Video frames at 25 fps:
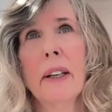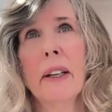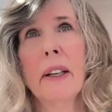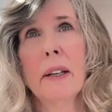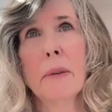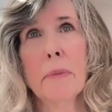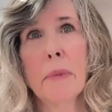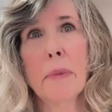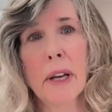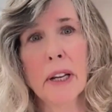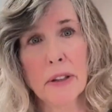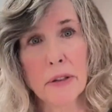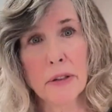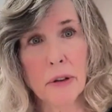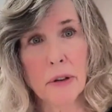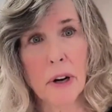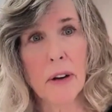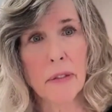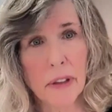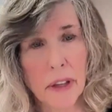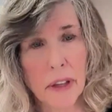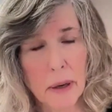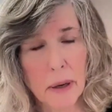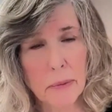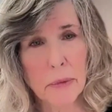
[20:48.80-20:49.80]
it makes
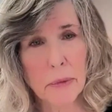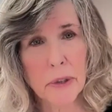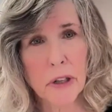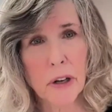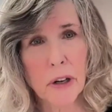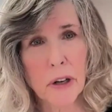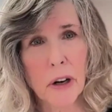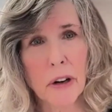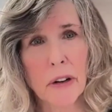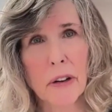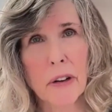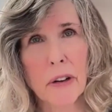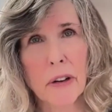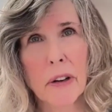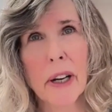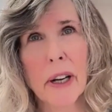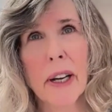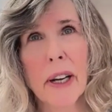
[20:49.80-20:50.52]
travel that much harder.